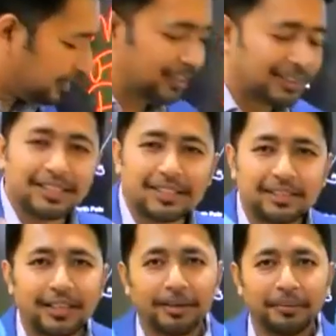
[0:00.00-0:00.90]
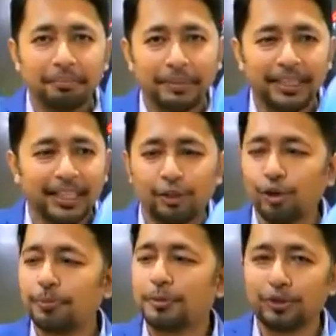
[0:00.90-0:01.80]
This is the middle
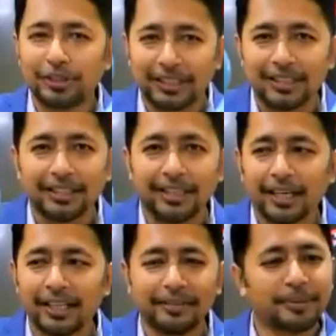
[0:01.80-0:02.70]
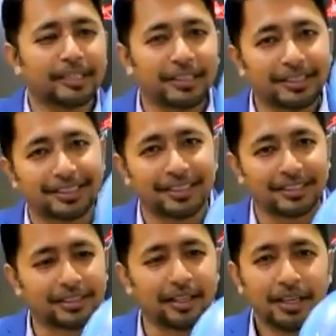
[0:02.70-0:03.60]
globe. So this is the younger brother. This is
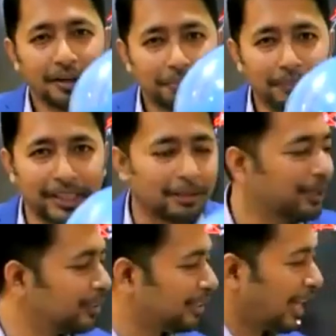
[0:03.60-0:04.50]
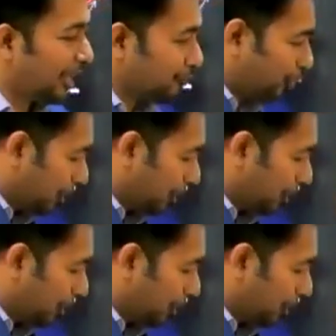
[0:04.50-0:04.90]
the middle brother. I have